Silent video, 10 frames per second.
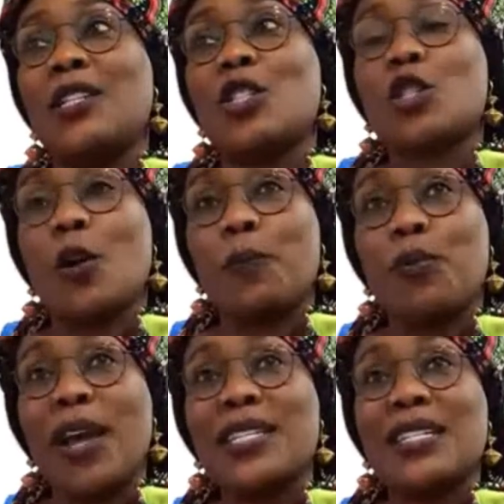
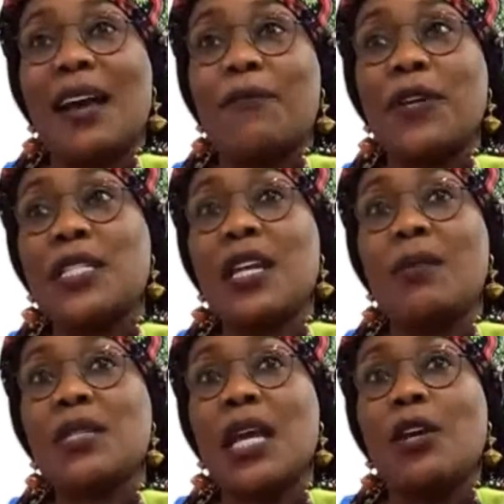suppress their
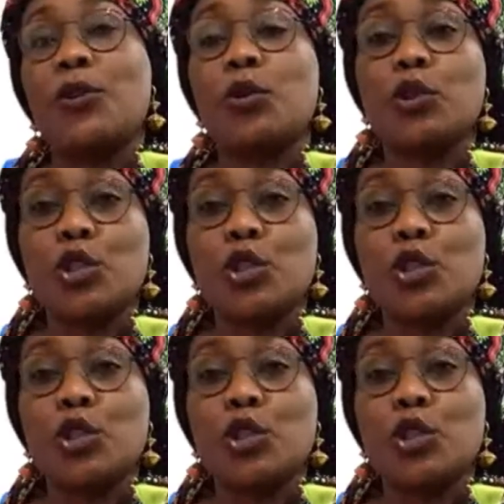victims through